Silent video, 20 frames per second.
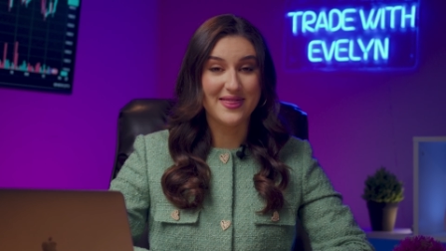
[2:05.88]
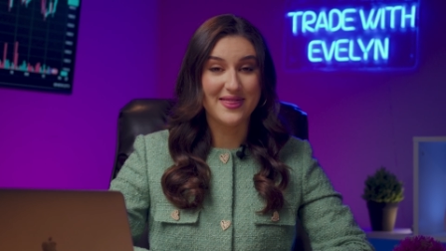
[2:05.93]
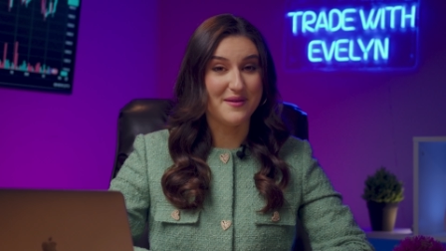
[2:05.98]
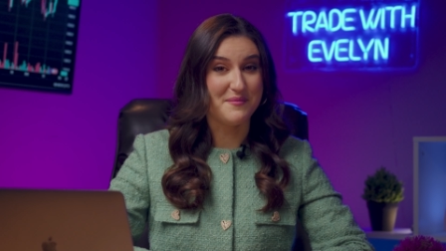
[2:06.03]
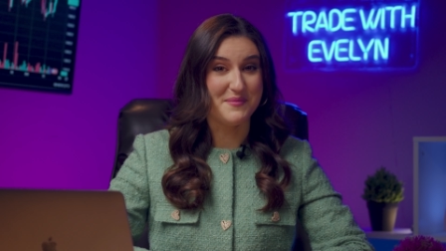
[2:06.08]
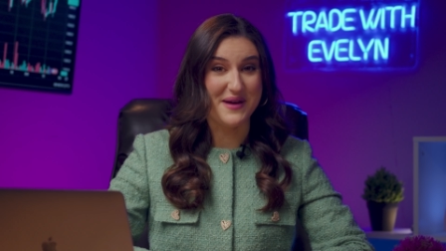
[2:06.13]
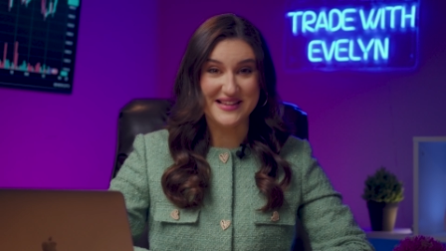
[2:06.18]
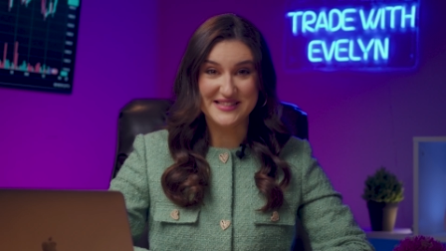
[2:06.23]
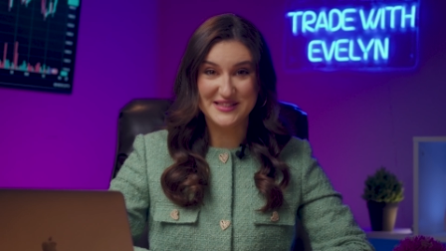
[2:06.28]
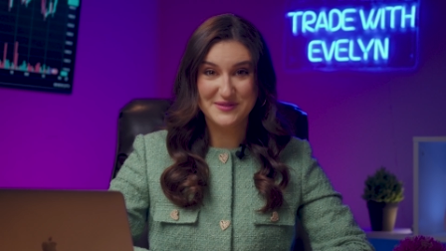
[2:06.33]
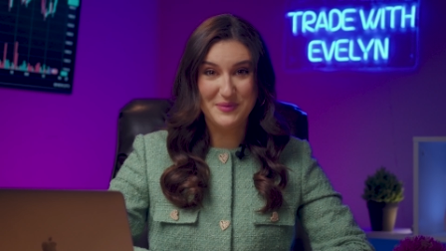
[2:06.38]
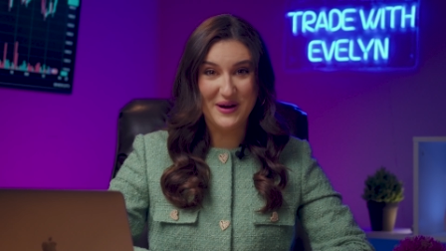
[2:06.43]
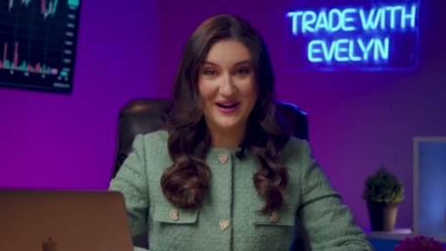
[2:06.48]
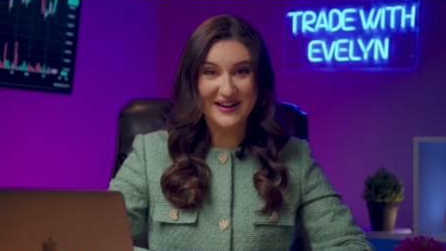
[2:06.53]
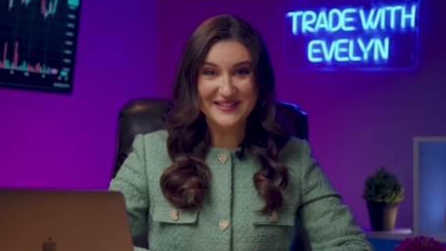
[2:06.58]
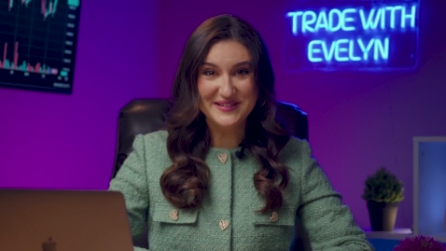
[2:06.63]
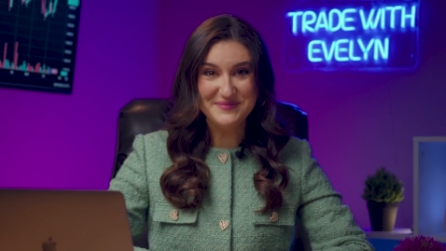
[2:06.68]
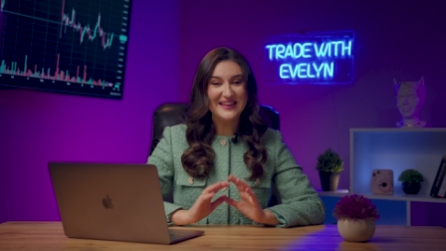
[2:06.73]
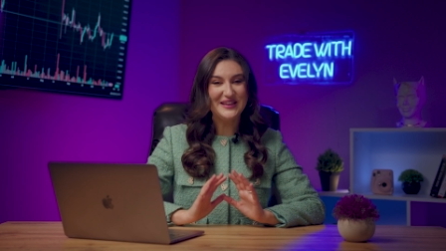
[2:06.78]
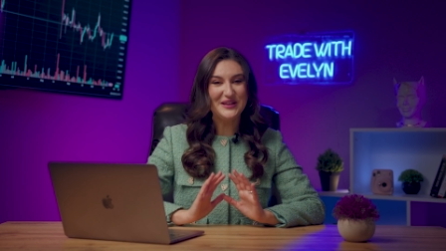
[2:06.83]
The best
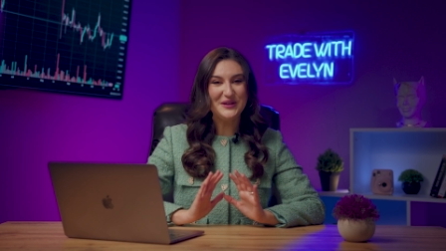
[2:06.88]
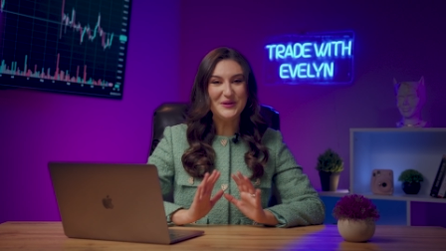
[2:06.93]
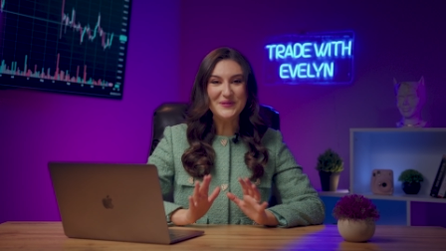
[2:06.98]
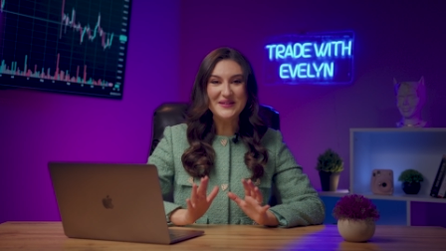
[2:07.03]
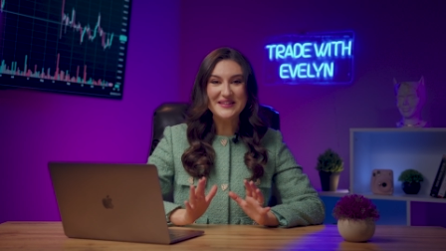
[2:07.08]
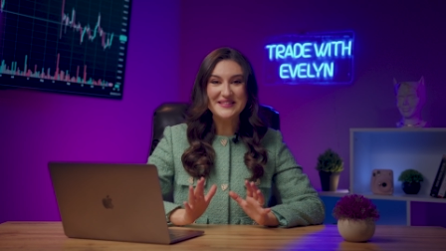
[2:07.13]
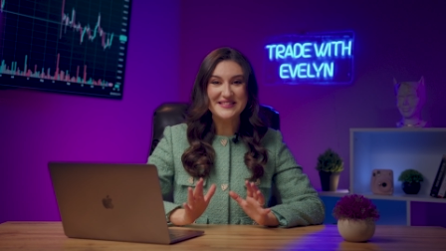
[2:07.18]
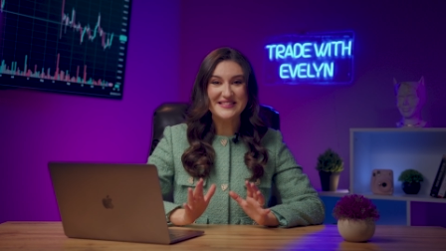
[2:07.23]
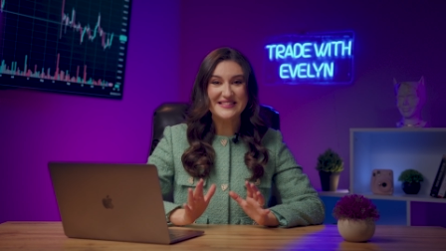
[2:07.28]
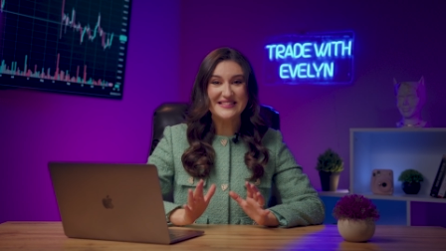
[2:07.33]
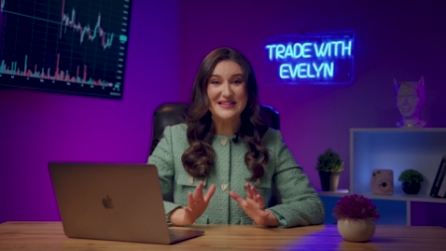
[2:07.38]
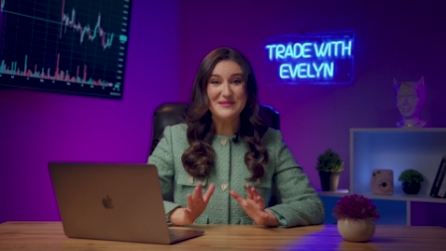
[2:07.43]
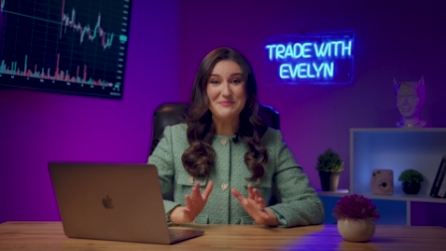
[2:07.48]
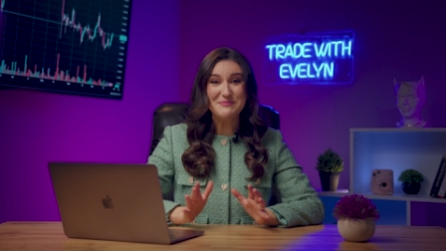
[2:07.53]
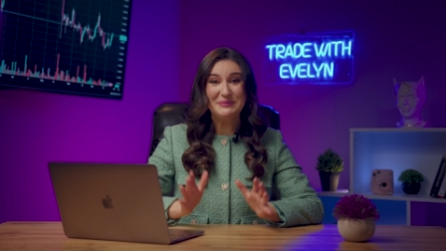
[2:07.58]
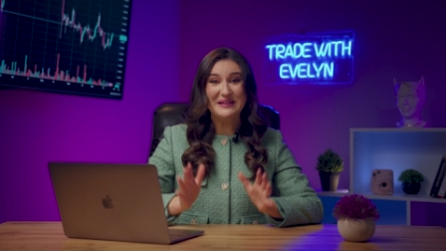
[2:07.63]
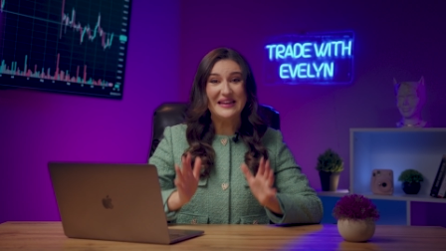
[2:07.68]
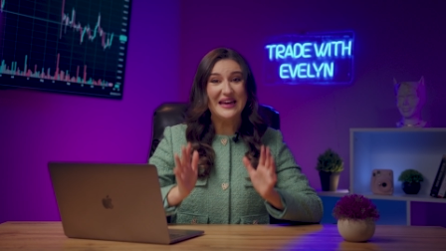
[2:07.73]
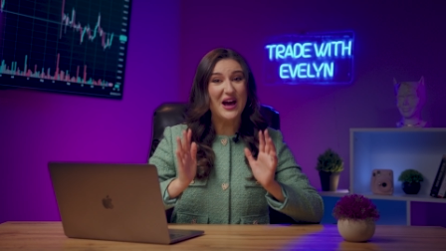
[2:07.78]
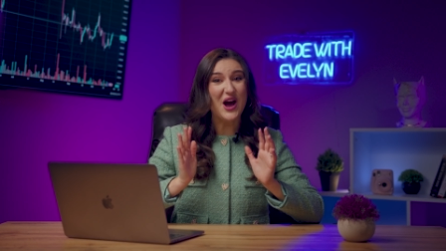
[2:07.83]
part, you can
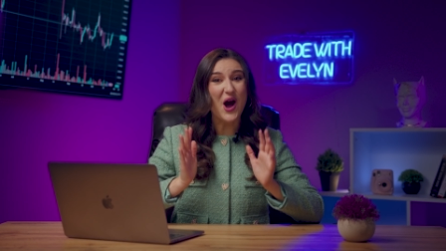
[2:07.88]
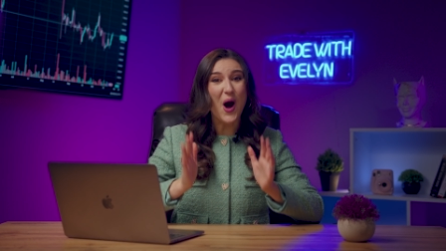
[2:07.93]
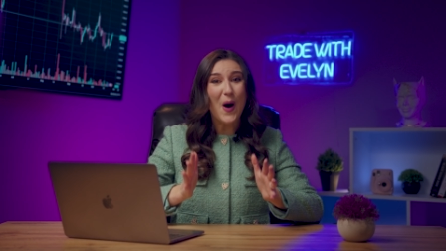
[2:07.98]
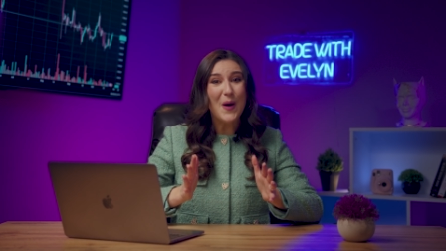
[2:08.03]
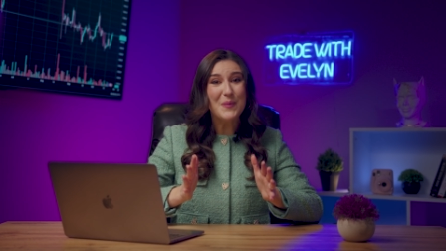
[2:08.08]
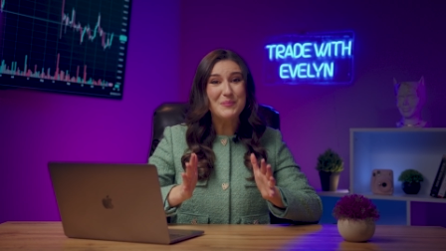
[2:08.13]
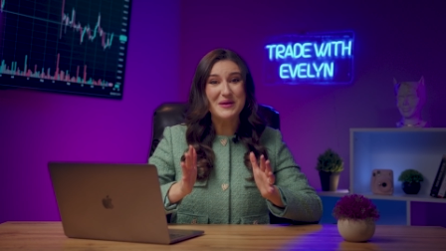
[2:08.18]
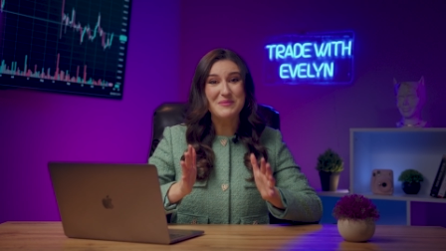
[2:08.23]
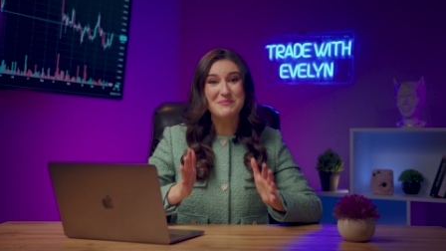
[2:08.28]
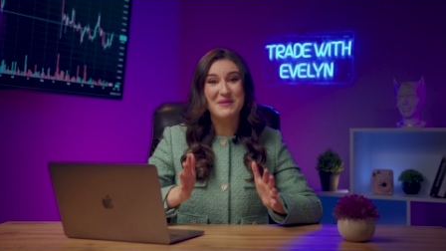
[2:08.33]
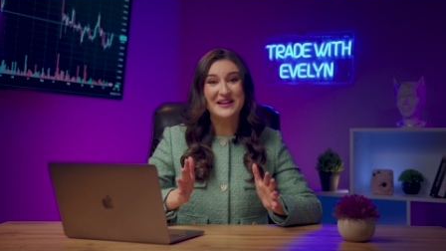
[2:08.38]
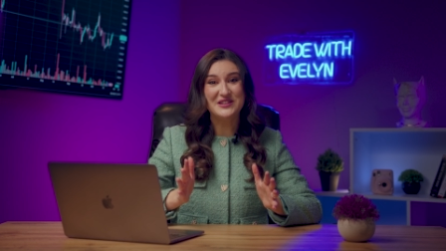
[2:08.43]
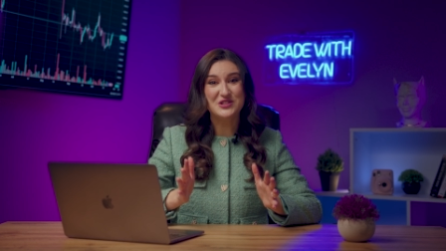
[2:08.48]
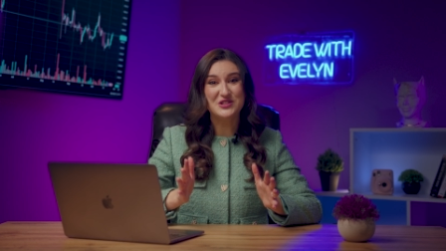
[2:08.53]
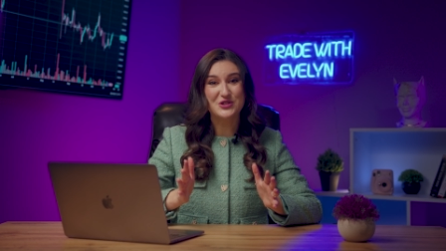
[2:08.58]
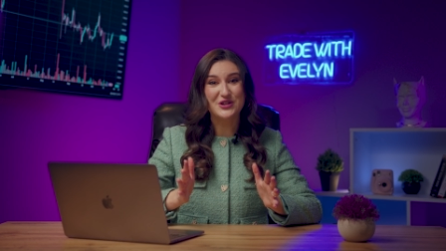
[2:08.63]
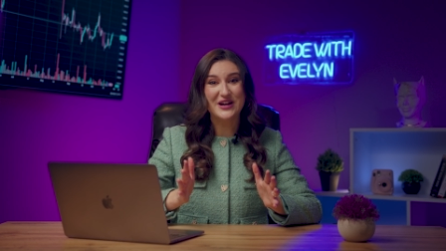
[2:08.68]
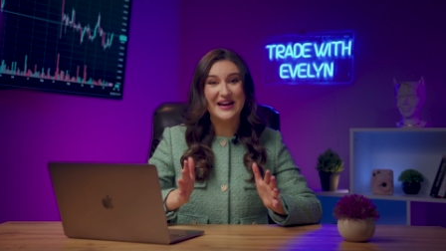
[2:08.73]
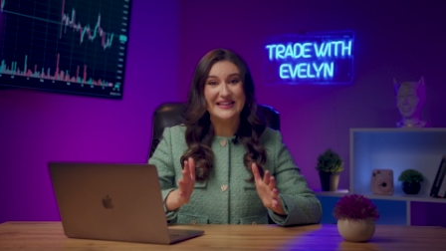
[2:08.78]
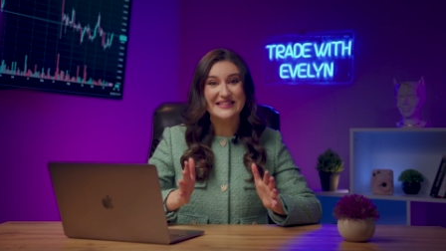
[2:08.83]
simply copy my
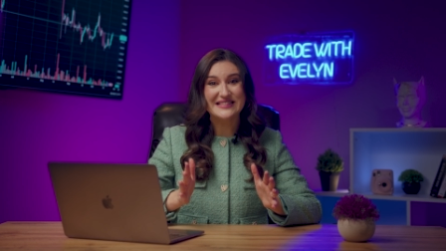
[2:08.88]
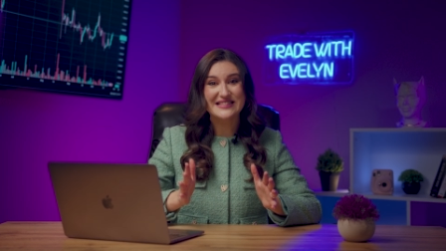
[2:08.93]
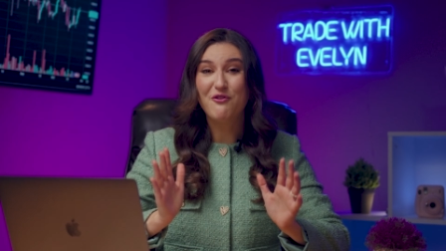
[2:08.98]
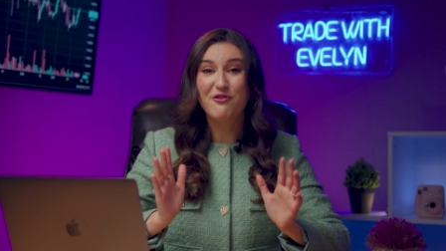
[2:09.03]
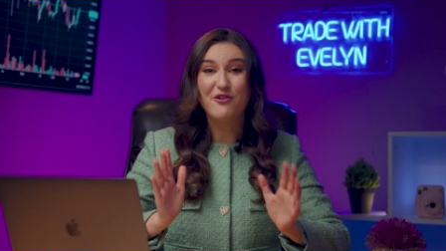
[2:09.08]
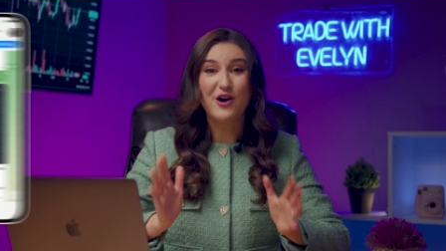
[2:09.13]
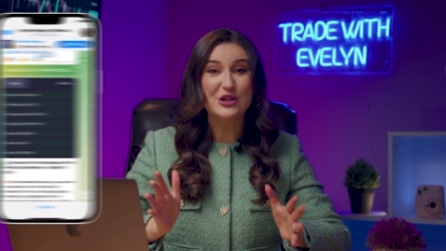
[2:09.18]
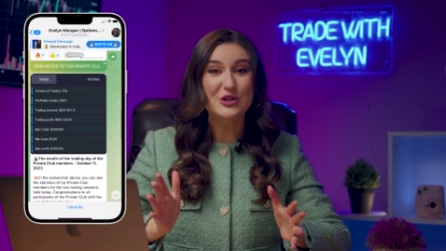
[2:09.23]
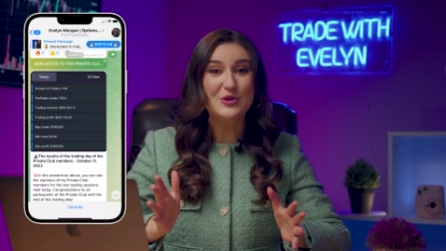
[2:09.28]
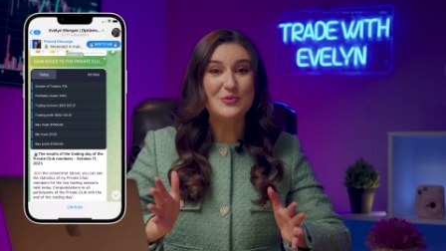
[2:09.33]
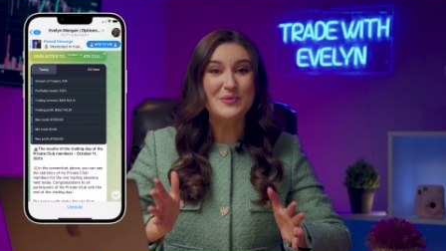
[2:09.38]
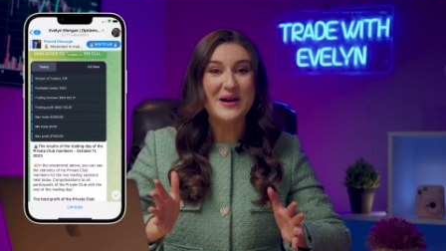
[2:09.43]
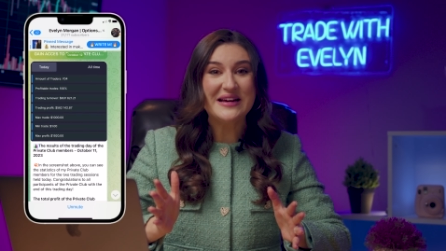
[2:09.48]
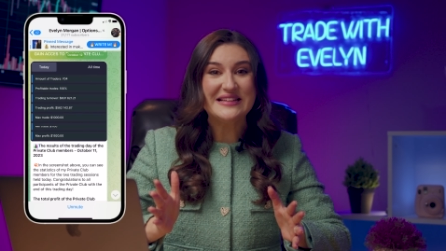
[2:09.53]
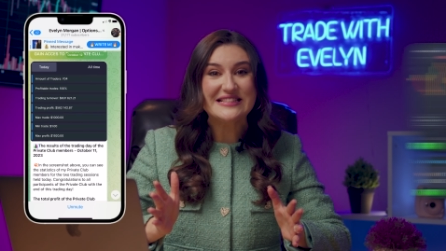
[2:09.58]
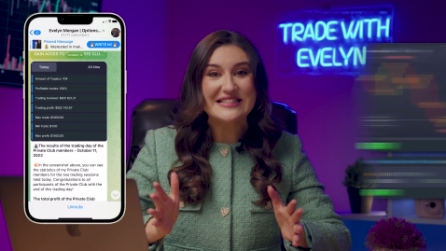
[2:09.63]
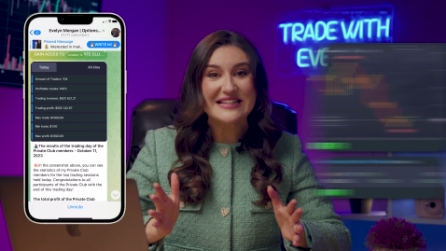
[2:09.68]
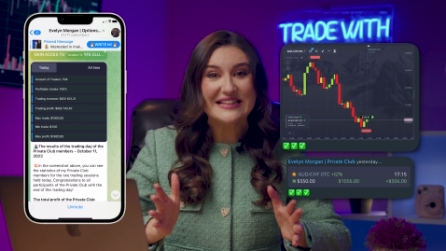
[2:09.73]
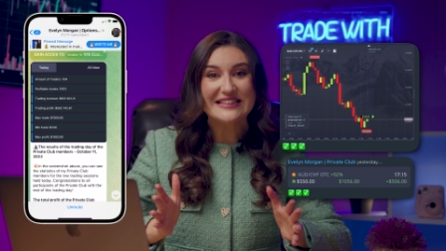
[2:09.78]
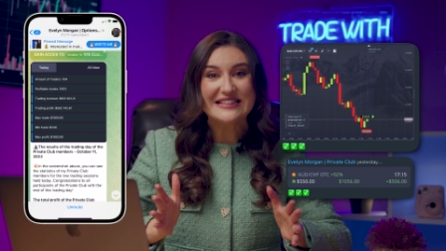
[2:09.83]
traits, follow my
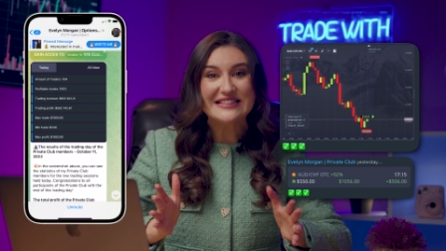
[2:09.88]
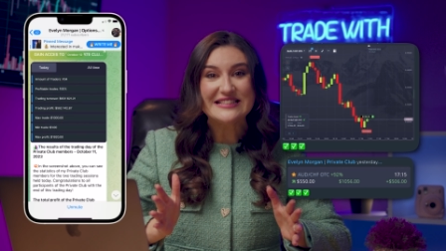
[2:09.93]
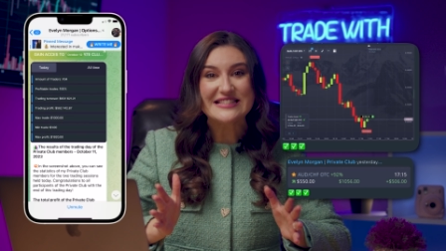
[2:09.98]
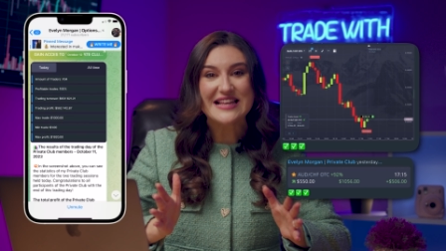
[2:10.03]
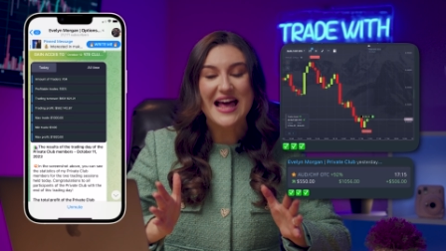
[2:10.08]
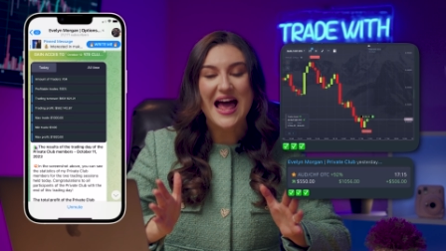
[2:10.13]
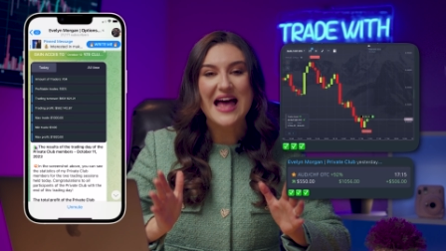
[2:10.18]
signals,